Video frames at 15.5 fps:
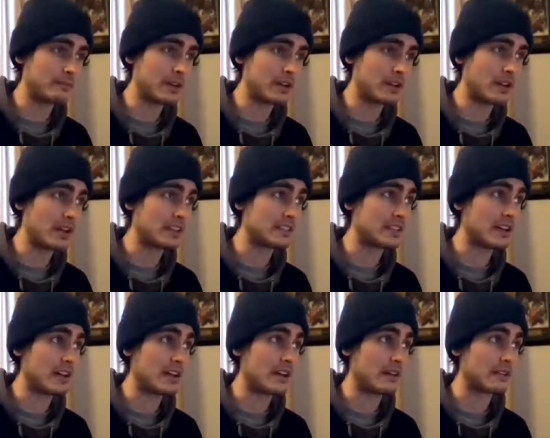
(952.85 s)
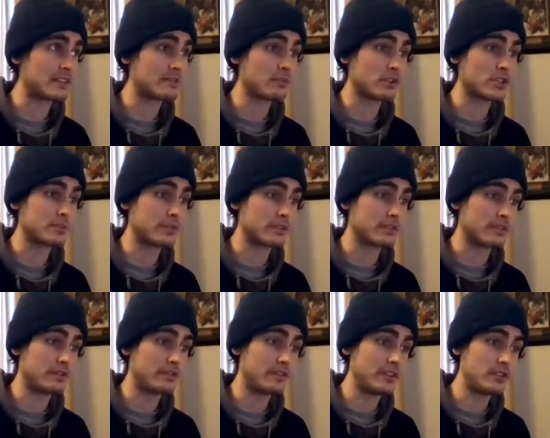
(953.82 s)
Bet at
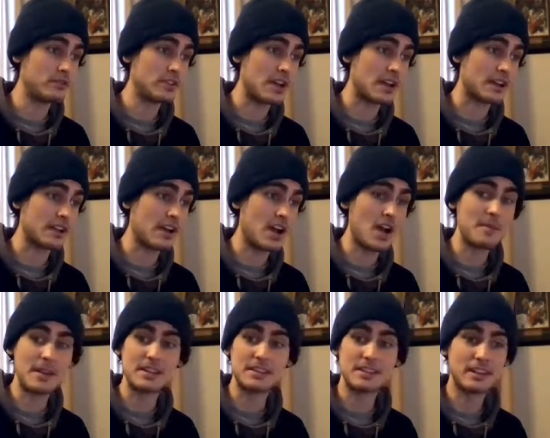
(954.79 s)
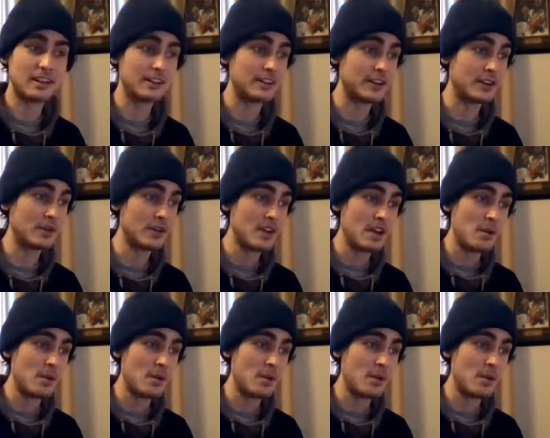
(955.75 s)
sportsbookreview.com, as y'all know,